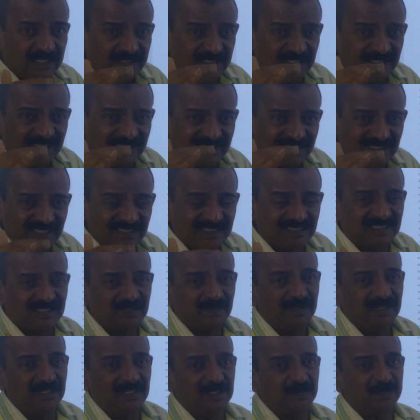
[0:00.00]
that is
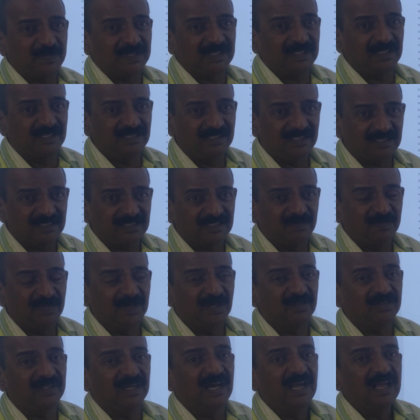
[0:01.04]
it is present just
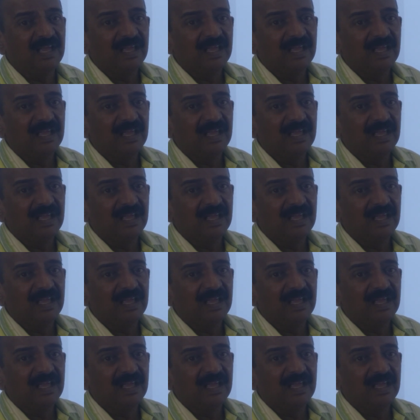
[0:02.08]
below the